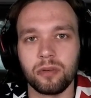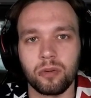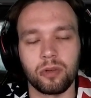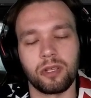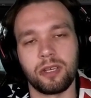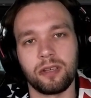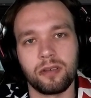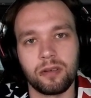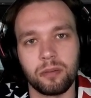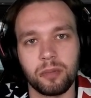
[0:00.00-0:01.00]
or like
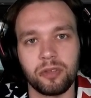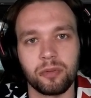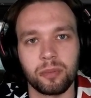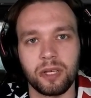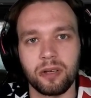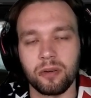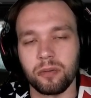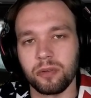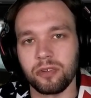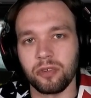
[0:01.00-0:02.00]
a month from
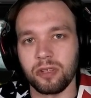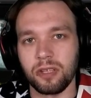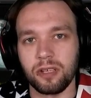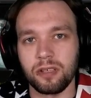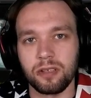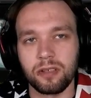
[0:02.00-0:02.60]
now. It's only like